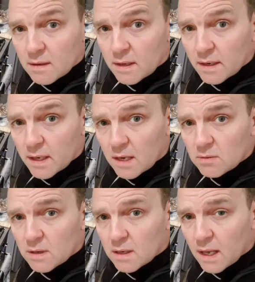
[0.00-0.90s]
let it
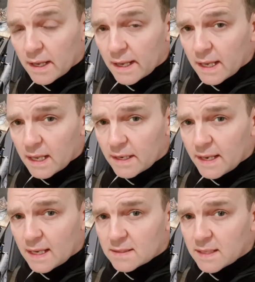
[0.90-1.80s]
go.
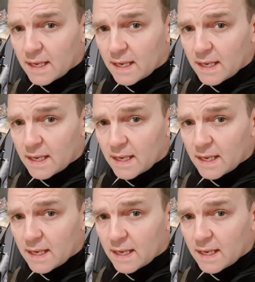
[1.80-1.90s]
Next